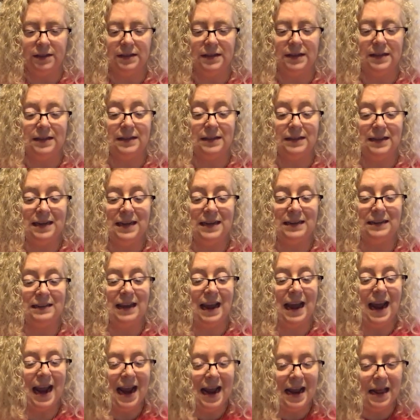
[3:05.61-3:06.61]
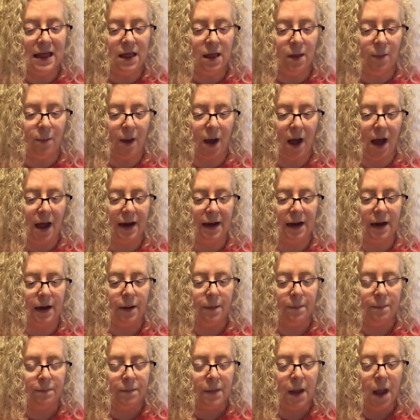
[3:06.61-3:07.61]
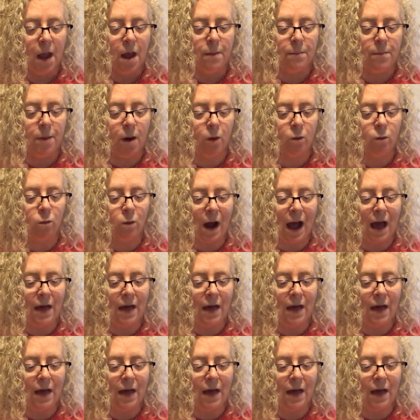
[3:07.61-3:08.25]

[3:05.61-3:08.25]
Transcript: consciousness is in the body,